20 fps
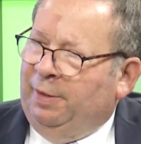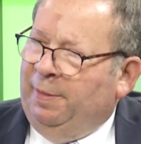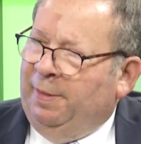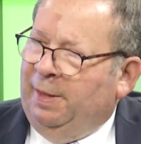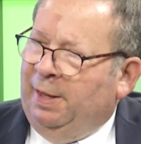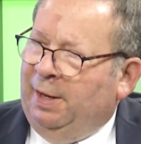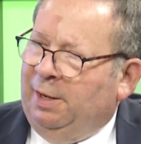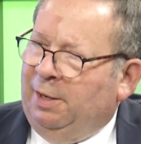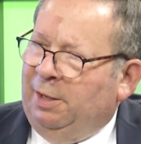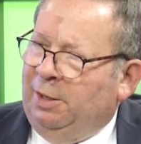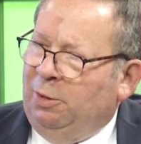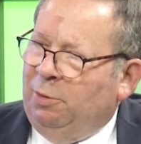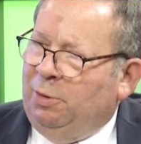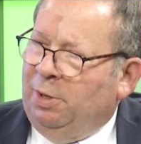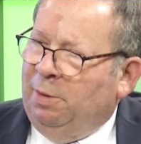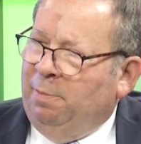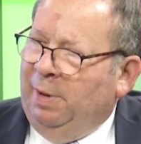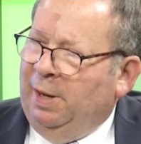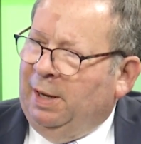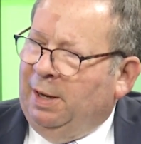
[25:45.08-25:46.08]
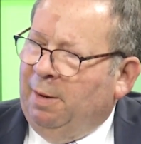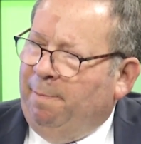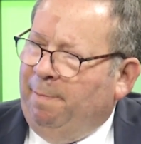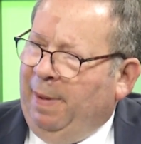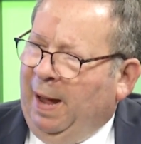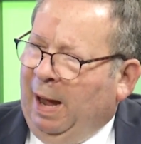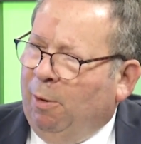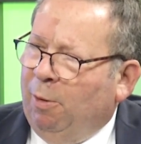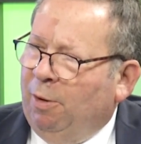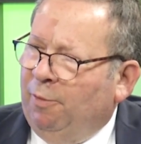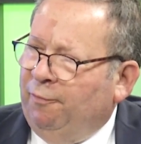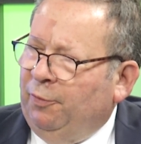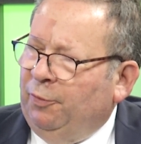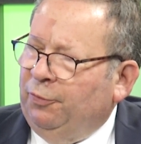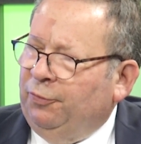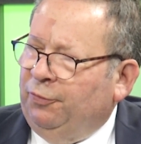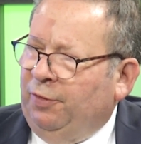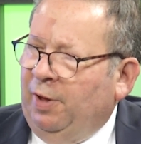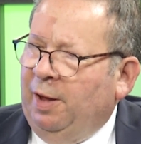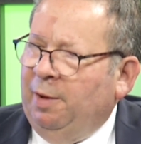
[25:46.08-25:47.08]
in that you can make a
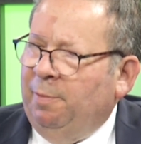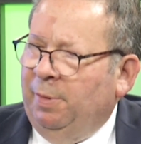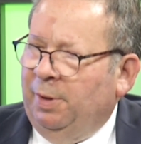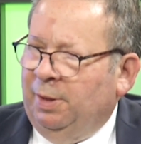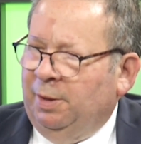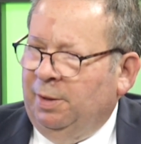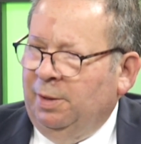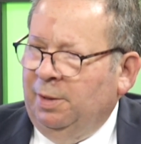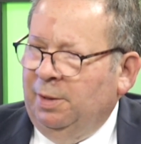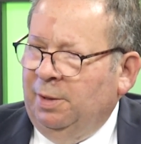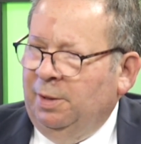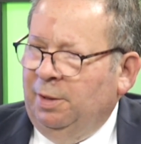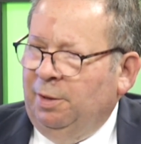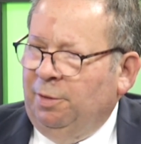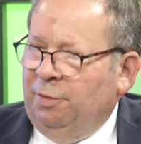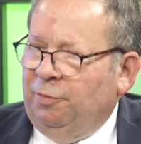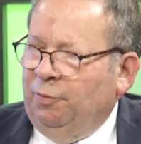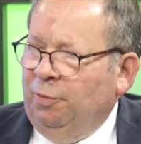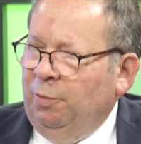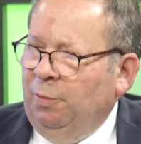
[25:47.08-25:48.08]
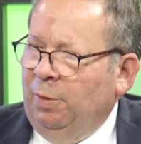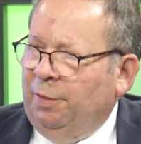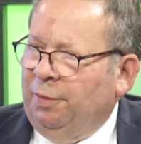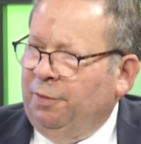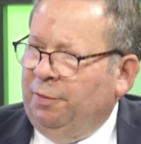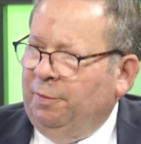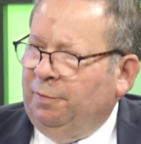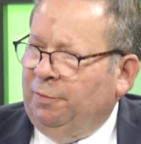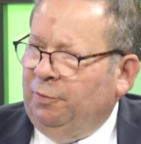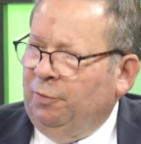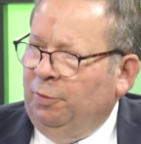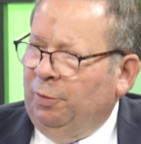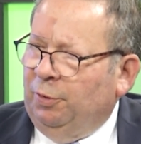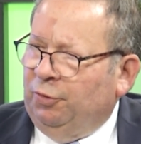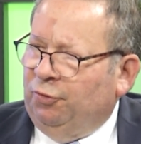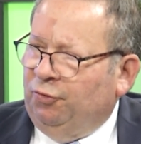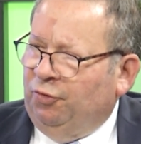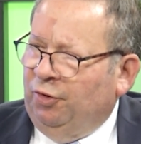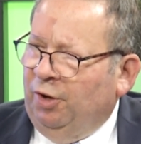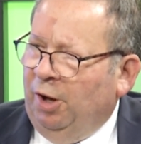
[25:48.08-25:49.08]
powerful statement through
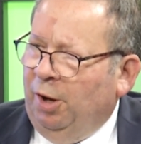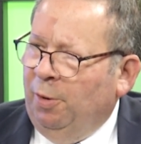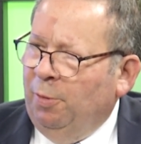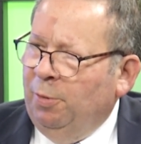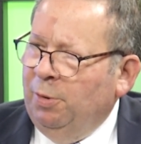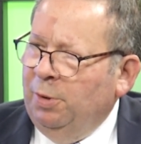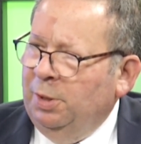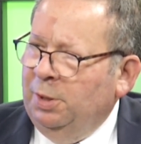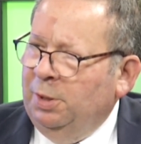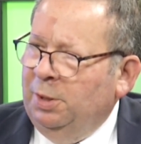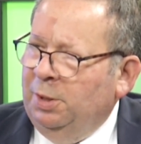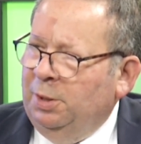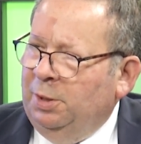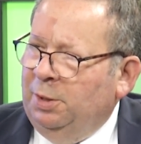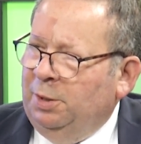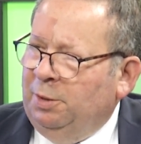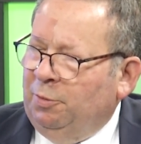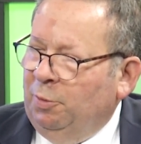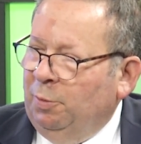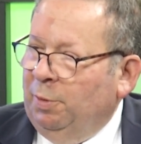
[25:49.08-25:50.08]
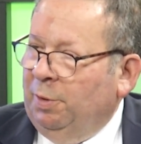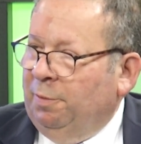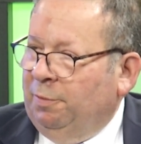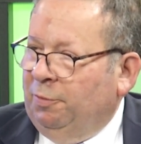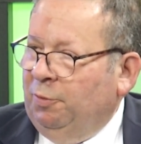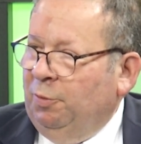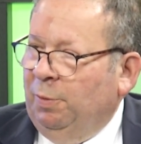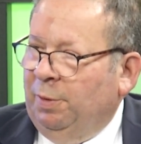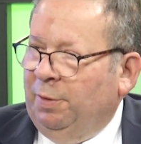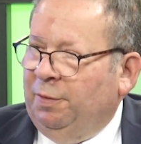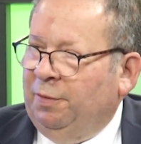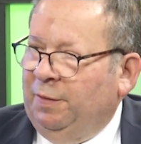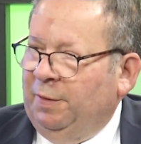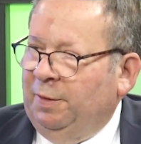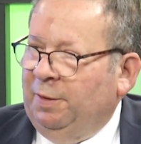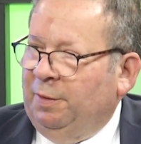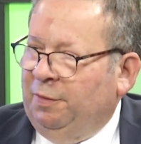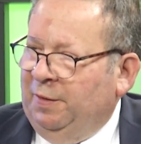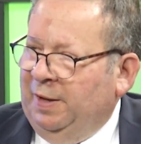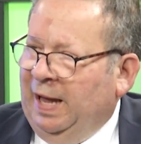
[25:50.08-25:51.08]
a show, through a
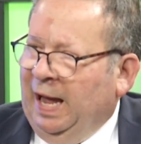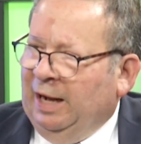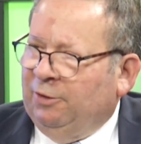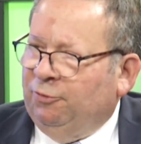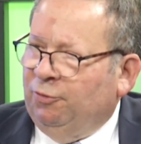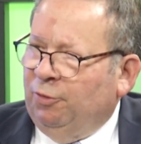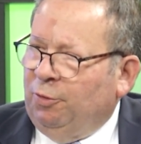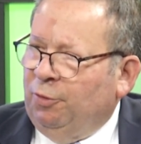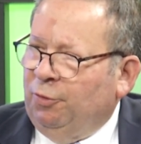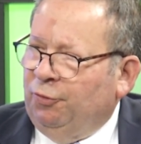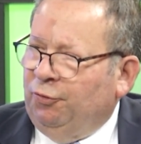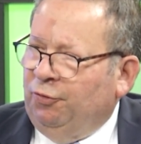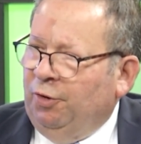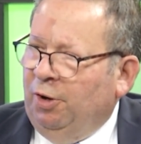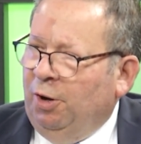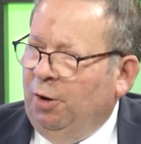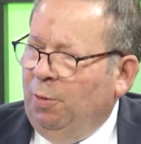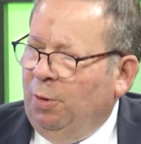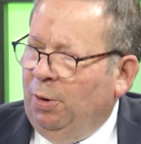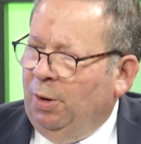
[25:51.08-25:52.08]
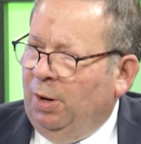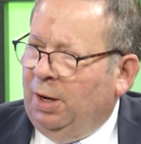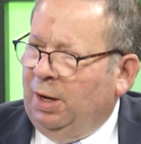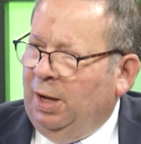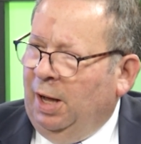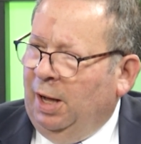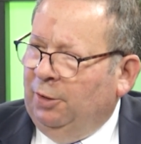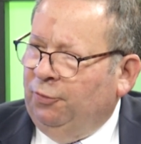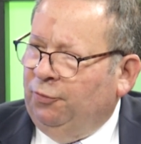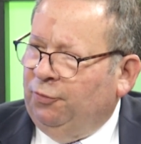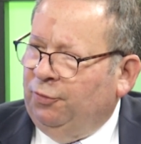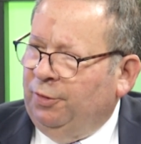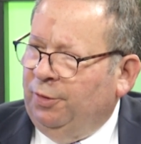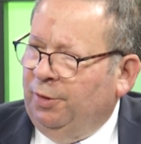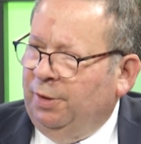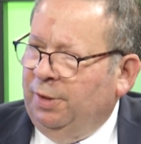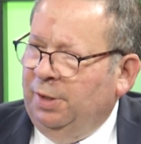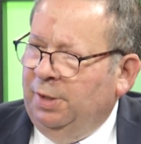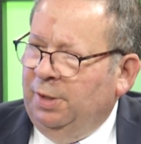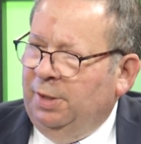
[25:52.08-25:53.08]
theatrical show or a
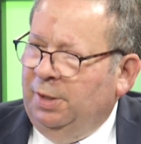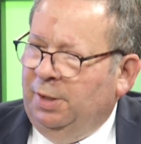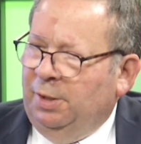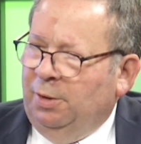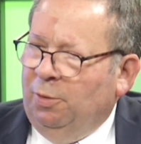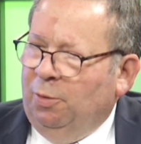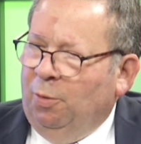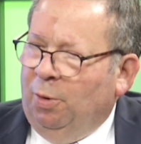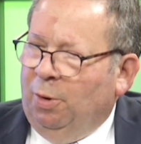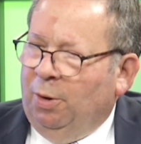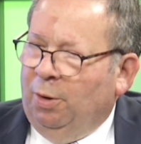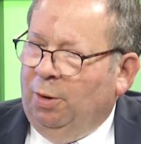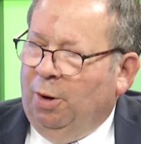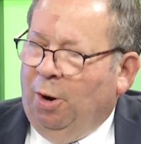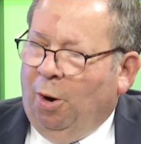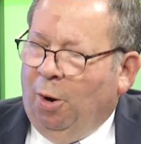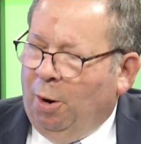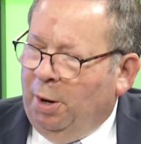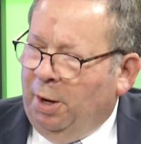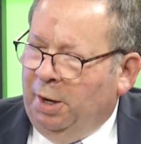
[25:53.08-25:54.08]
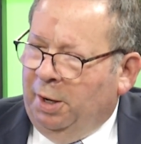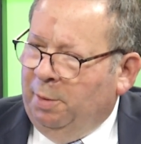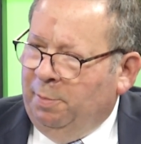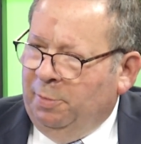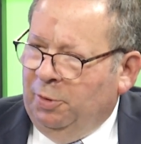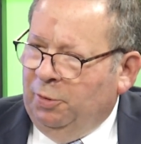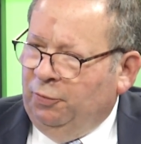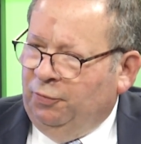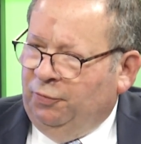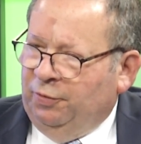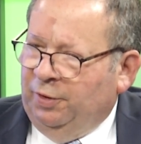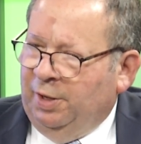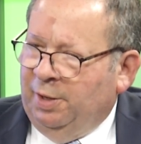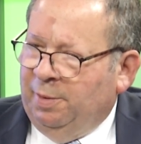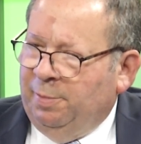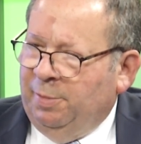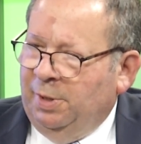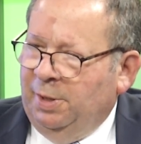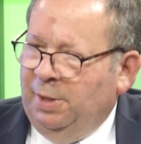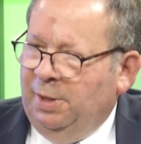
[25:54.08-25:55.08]
concert or art in a
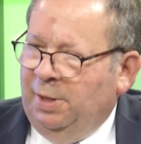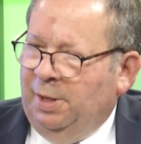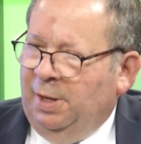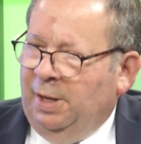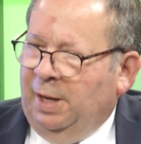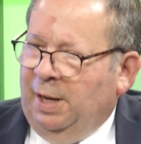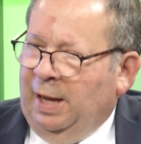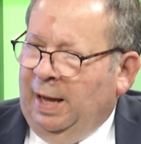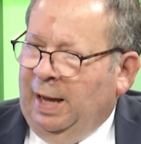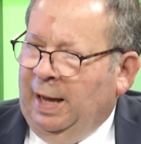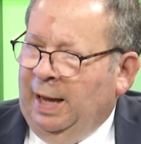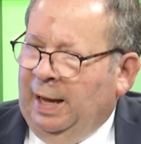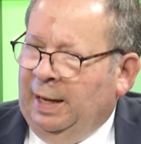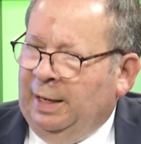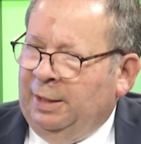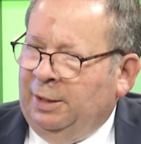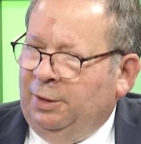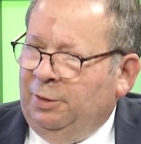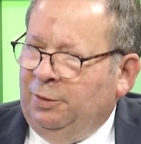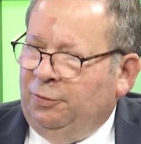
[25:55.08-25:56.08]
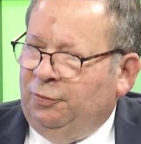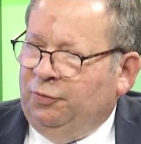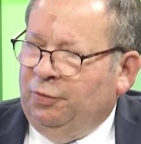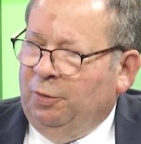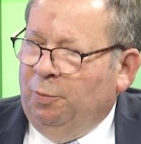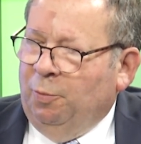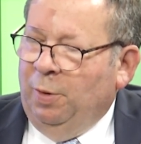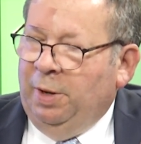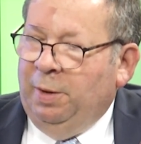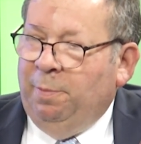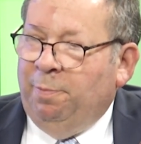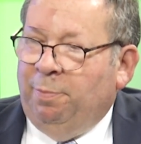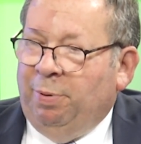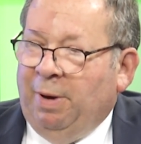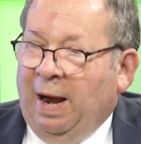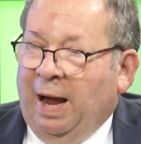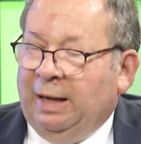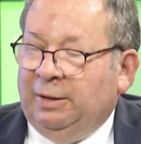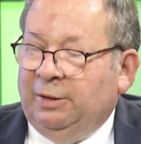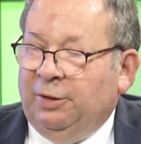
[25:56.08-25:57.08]
museum. And so we
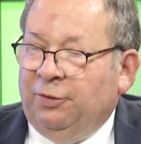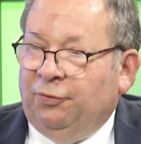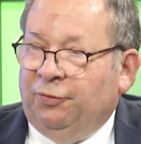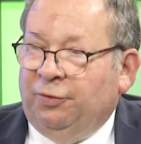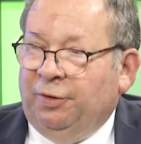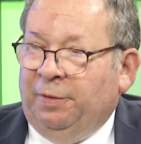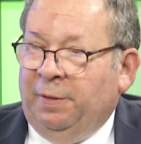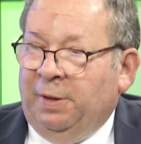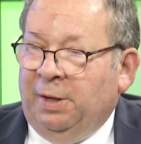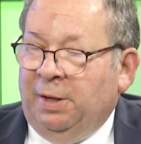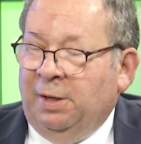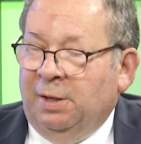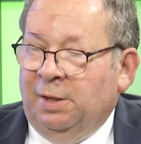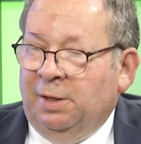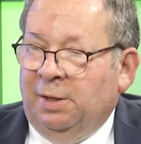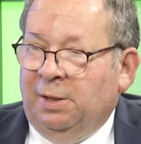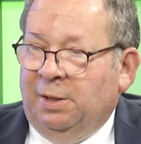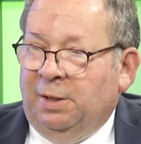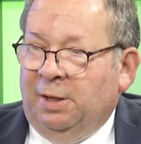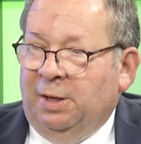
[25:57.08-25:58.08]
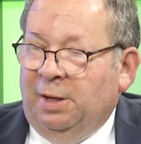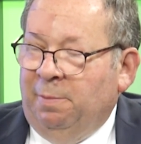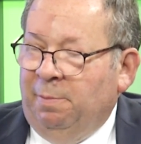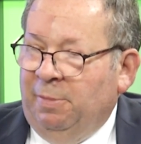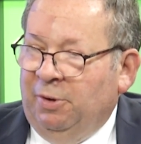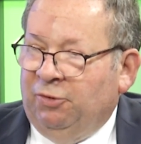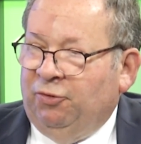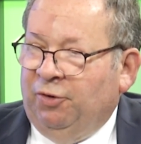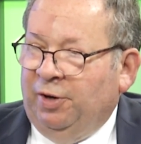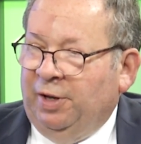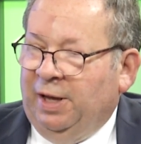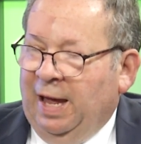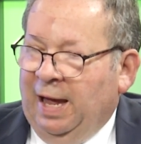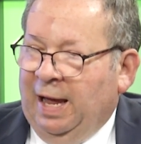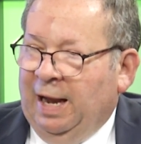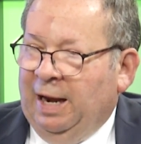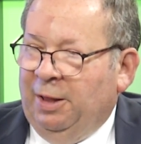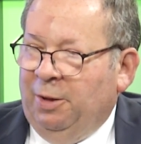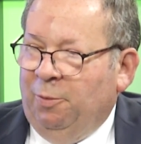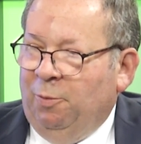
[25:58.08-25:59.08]
practice in Mission
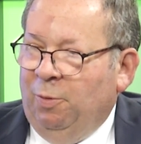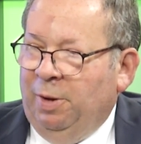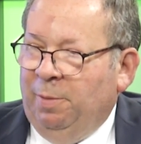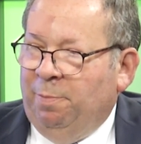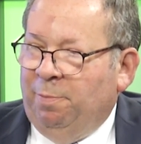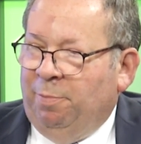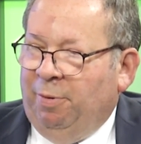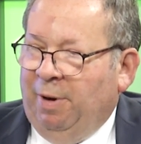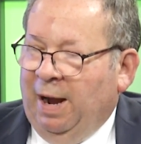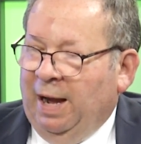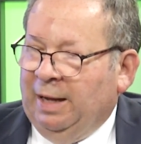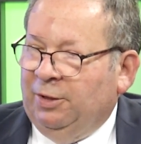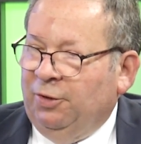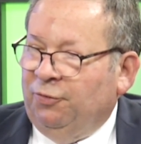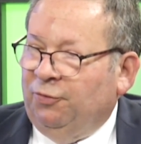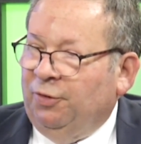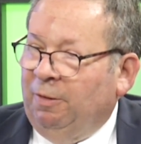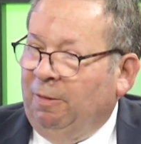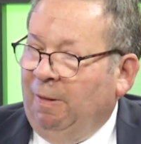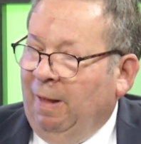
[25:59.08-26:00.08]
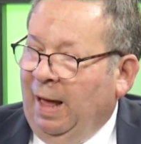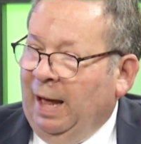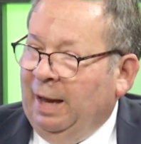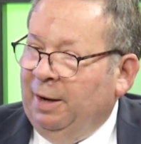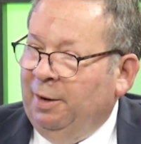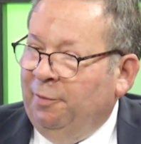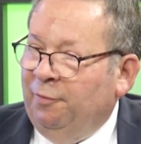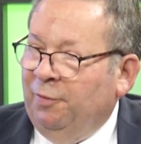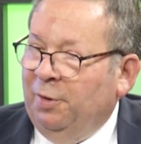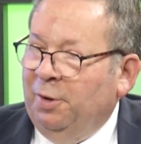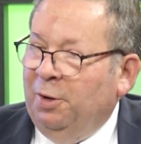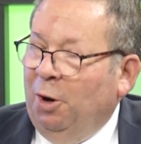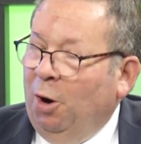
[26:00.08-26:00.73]
Canada, we practice a lot of